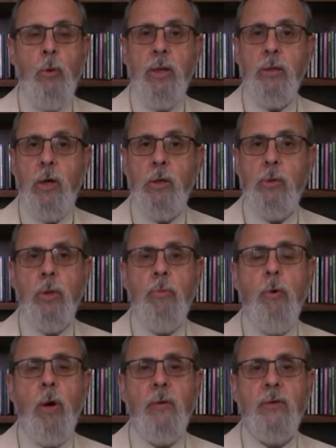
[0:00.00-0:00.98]
We close
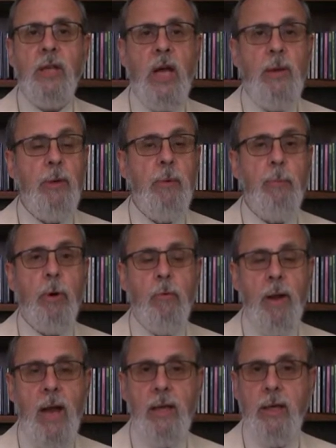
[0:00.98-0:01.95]
with more of Simon
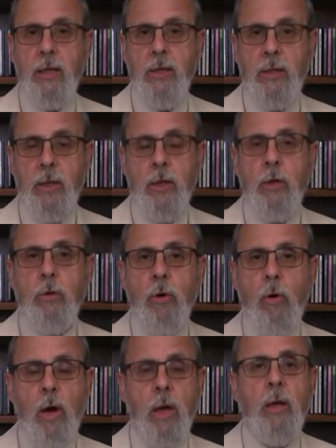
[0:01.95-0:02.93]
Pirani's
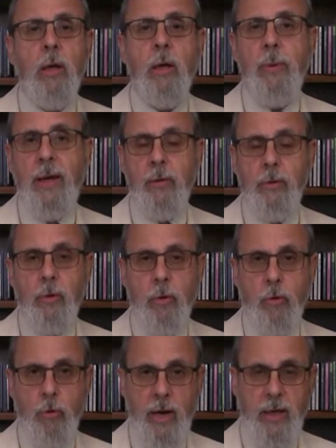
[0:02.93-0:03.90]
talk about
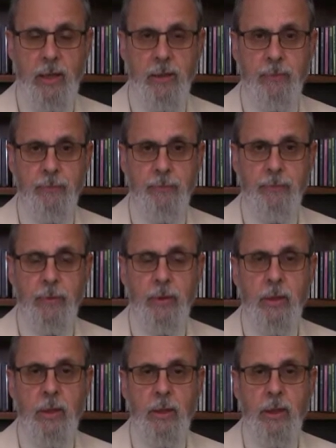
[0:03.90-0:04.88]
Ukraine.
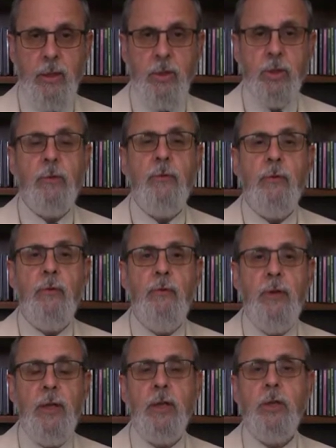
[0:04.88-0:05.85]
He had just
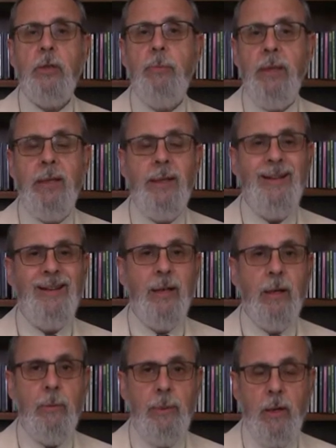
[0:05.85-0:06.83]
finished
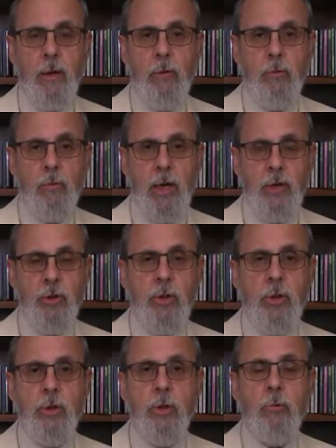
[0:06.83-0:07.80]
speaking about
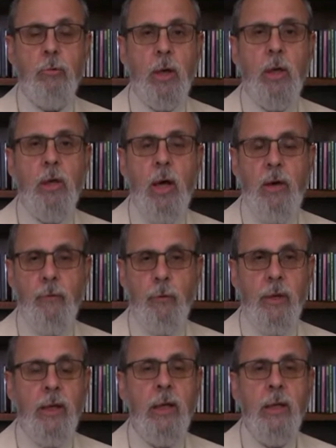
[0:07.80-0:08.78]
Russia's
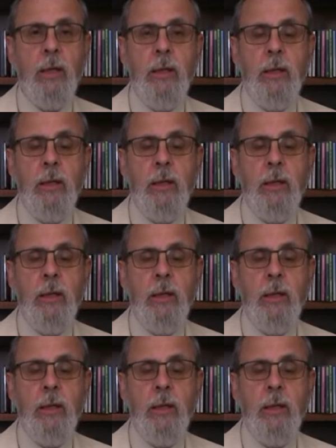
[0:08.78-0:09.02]
recovery